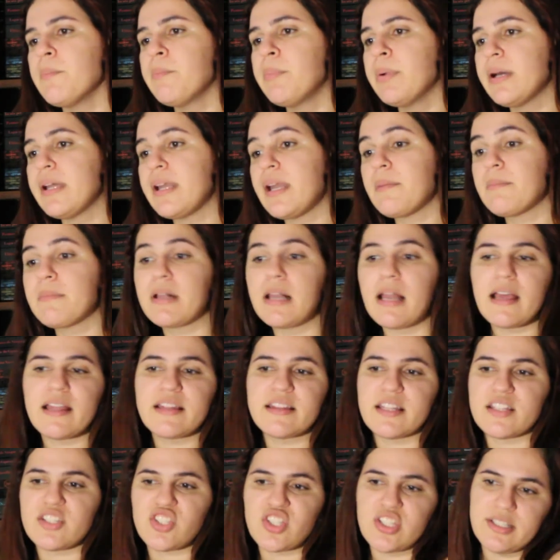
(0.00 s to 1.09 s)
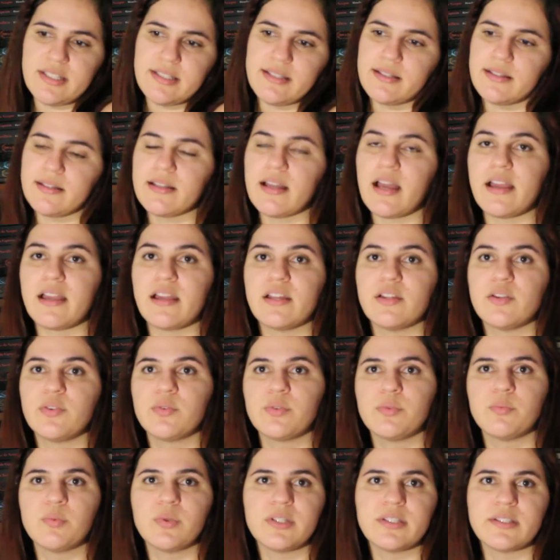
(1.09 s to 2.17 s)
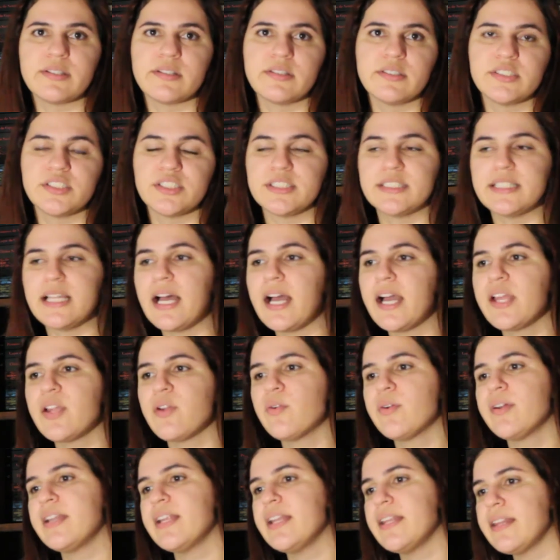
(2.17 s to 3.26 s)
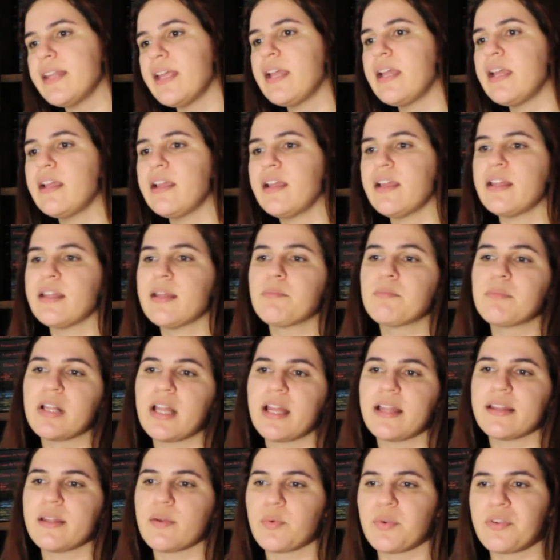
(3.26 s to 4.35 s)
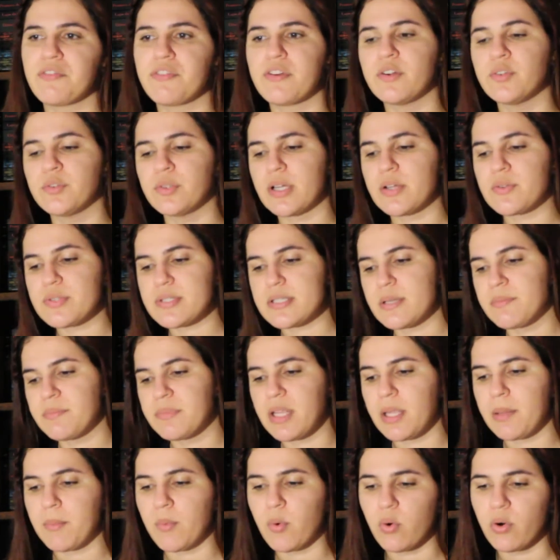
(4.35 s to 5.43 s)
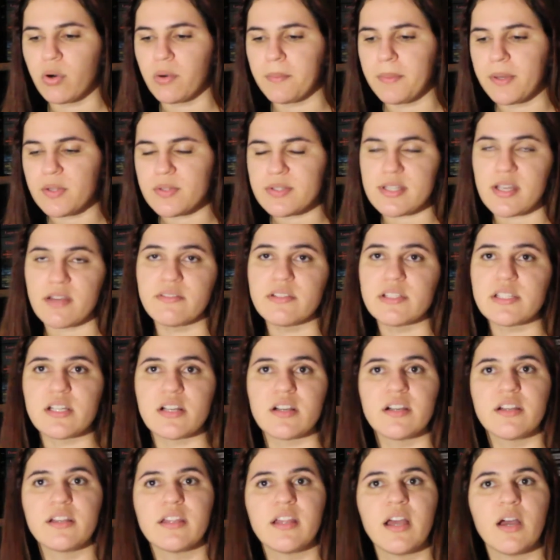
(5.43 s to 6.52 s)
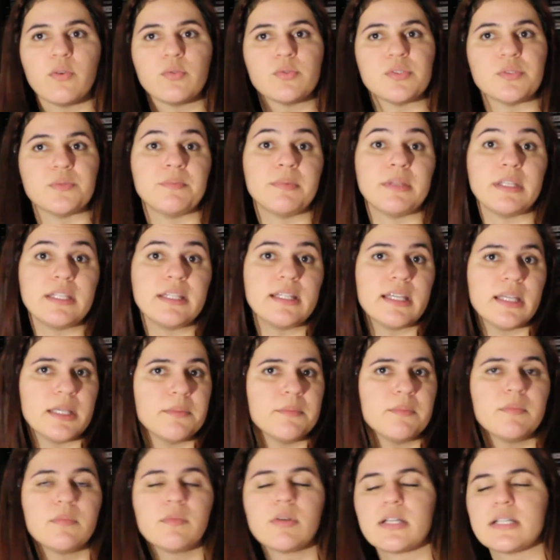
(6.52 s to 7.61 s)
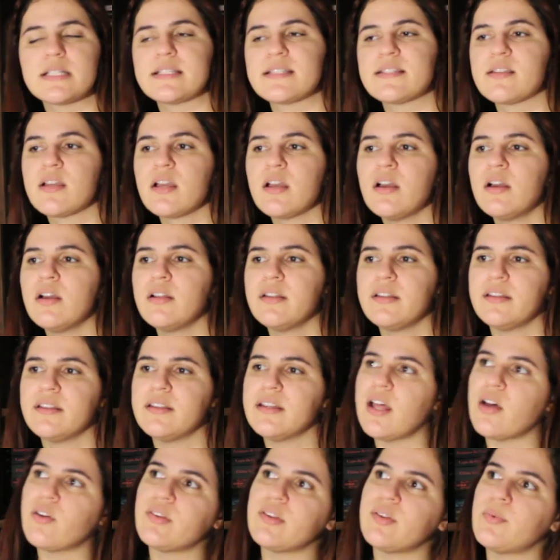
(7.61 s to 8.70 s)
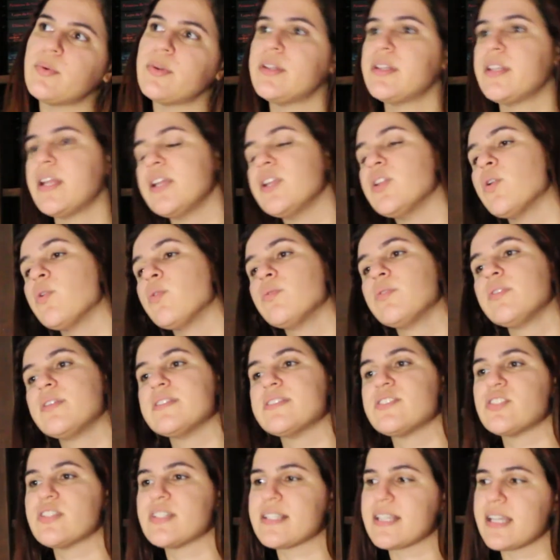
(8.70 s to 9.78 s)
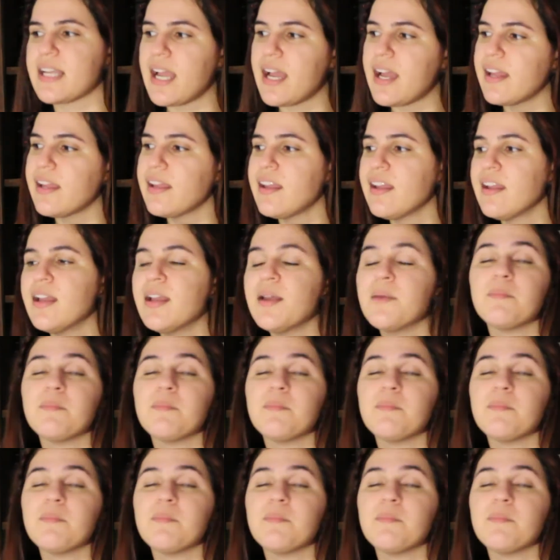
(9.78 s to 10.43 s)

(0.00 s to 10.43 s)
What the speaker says: But I'm glad that she didn't die. I don't want her to die or anything. And I'm glad that we found out something more about Savitar and how to beat him. Because now they know he's just a guy.